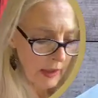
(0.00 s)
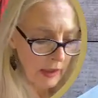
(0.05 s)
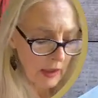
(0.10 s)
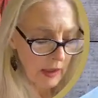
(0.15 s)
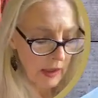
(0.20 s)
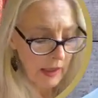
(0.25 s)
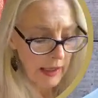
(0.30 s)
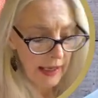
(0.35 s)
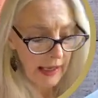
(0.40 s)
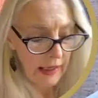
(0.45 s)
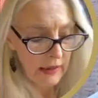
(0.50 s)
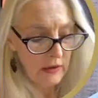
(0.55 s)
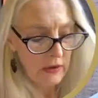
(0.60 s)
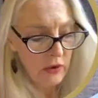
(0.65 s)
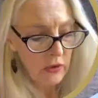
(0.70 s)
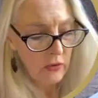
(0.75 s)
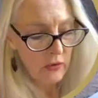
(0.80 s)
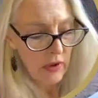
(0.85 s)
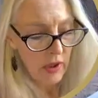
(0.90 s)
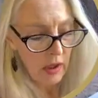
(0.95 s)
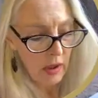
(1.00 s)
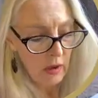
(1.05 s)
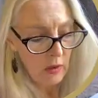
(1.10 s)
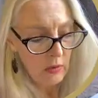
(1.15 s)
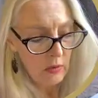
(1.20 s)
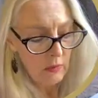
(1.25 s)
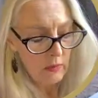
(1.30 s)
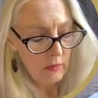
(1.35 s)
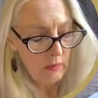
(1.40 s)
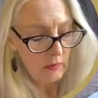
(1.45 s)
As you
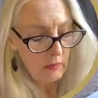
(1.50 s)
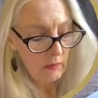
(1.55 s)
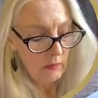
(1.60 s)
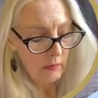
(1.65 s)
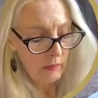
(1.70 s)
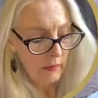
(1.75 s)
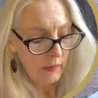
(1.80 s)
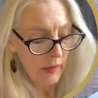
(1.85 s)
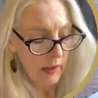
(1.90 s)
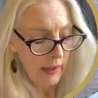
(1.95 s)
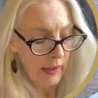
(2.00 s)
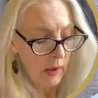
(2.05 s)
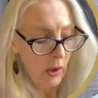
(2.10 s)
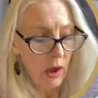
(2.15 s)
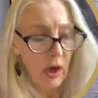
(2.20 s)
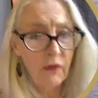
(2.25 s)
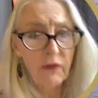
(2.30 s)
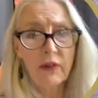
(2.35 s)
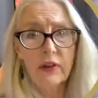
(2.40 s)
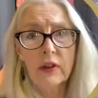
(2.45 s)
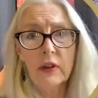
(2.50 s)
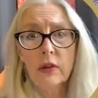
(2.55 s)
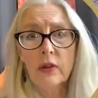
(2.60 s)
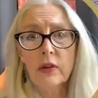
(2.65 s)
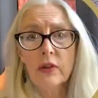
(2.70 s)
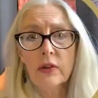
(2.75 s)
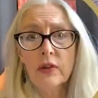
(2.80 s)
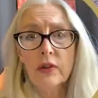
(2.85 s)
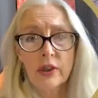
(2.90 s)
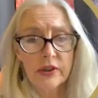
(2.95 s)
know, I often
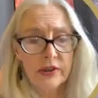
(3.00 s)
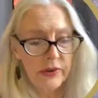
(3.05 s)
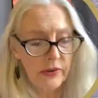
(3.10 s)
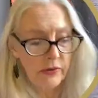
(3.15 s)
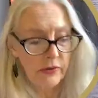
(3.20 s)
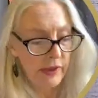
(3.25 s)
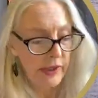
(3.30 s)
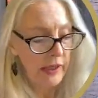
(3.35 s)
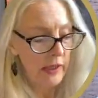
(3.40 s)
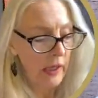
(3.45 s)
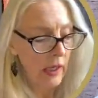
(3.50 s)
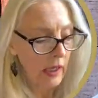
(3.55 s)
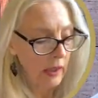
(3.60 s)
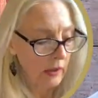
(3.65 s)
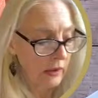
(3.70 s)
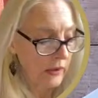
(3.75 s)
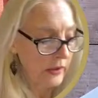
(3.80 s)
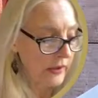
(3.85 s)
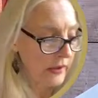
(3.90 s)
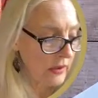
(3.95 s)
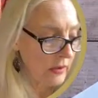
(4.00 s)
use just 3 colors,